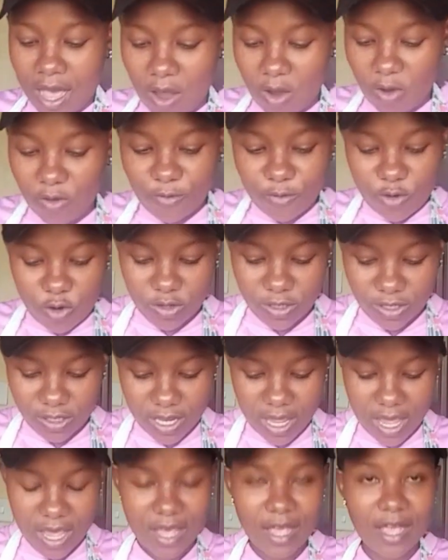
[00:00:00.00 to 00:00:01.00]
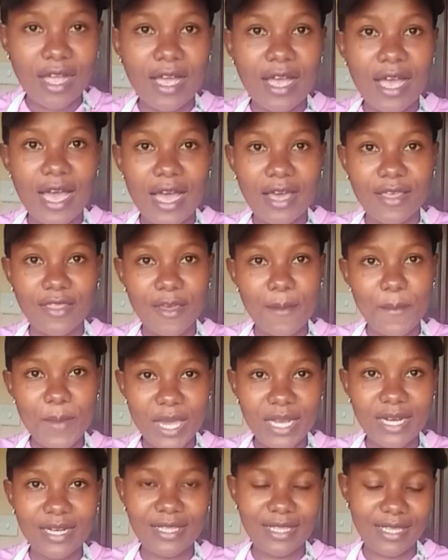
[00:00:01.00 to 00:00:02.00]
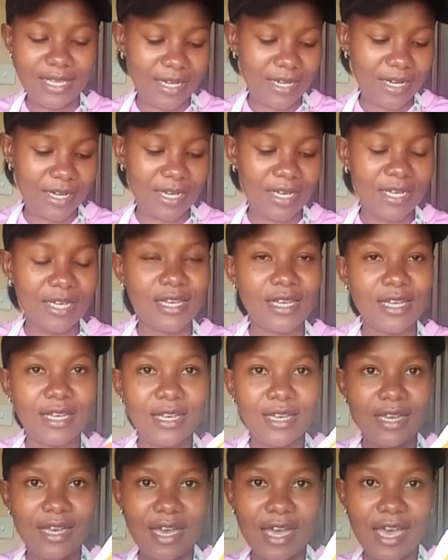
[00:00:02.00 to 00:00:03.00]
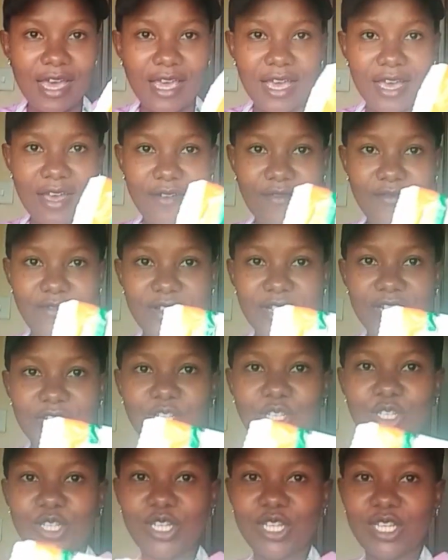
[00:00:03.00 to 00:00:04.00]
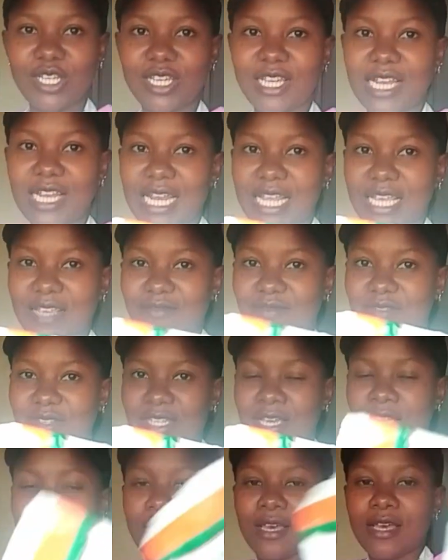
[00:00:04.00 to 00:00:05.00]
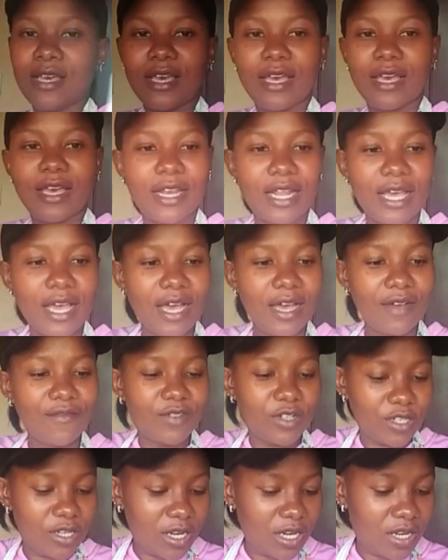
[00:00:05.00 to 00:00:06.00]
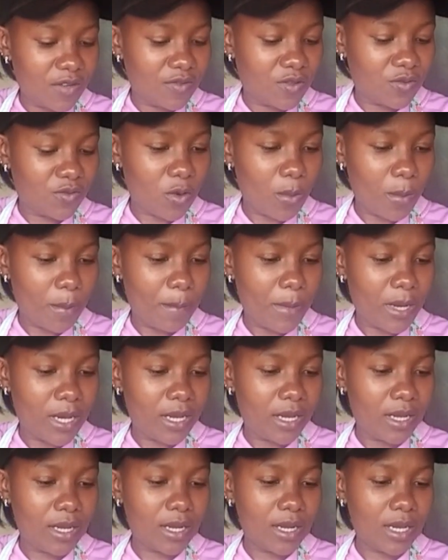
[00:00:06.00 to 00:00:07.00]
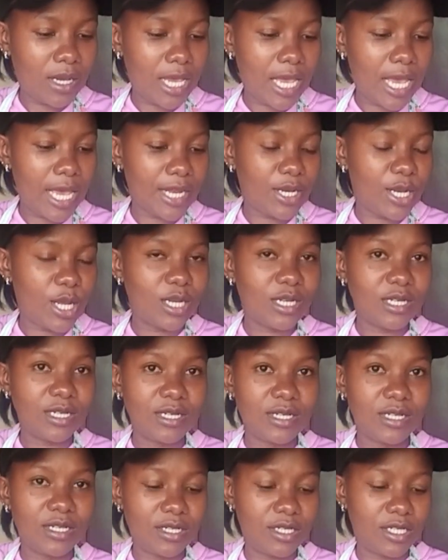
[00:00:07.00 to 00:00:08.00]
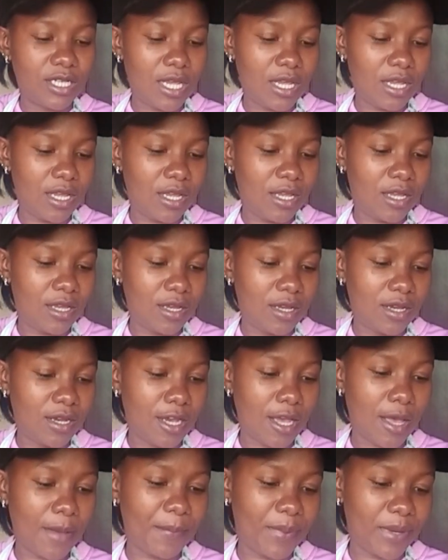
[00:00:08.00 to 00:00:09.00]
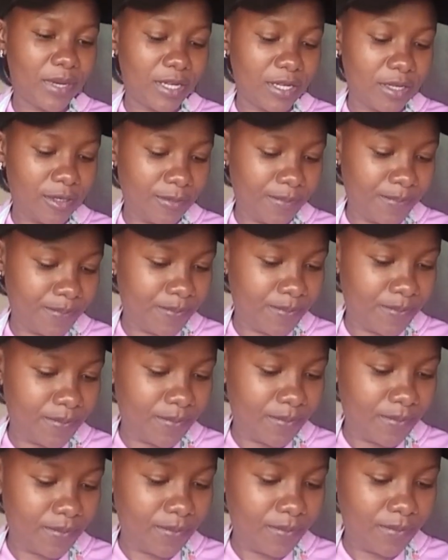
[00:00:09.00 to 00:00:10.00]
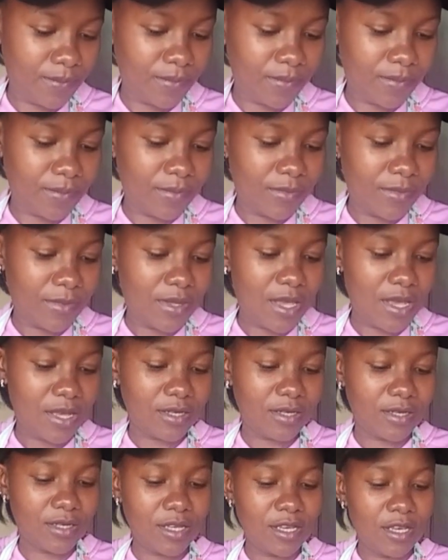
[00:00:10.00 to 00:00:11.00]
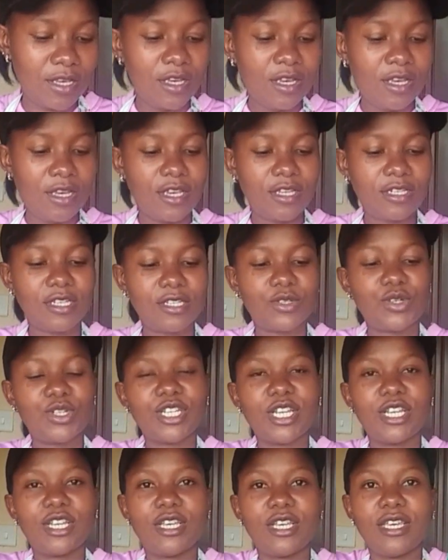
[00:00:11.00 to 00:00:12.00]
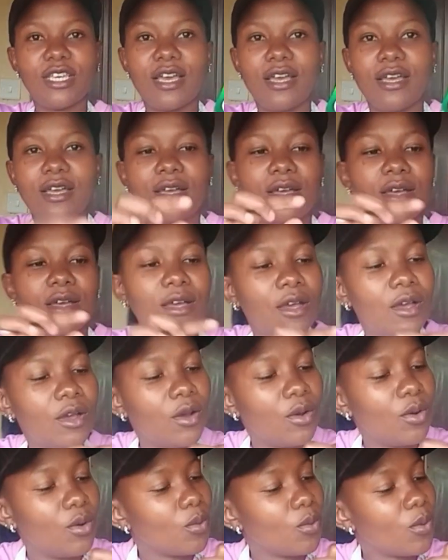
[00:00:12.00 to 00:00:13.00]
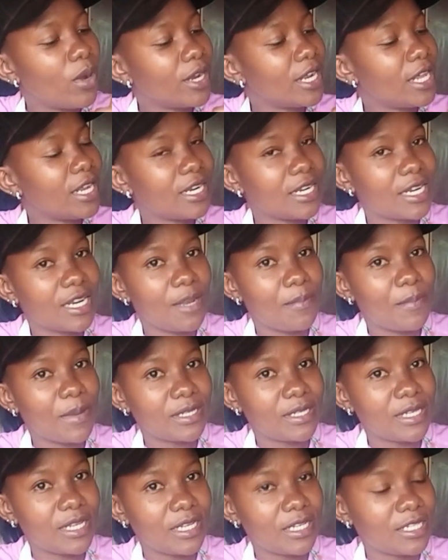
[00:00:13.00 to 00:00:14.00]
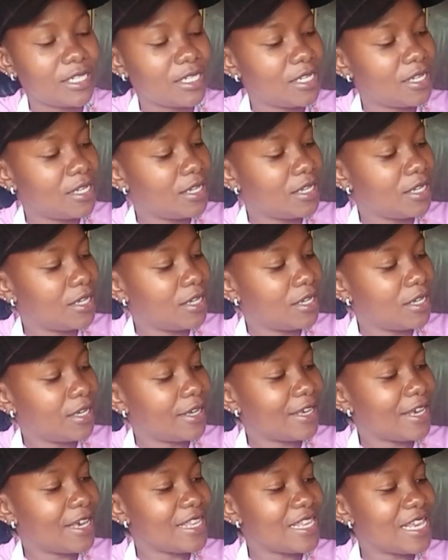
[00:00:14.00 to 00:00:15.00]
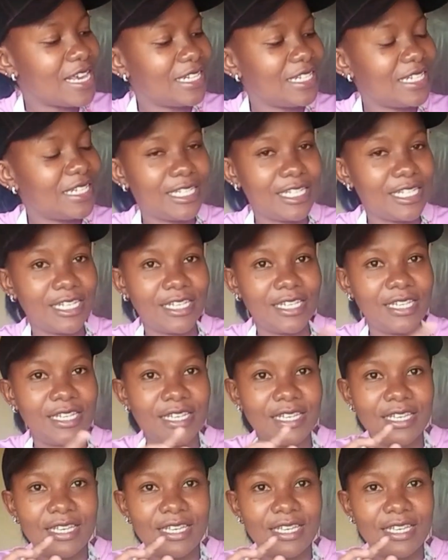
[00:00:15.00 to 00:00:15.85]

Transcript: of course, the main thing I have tea leaves, and I have tea leaves from Eden Tea Company. Yes, it is written here 100% Kenyan tea,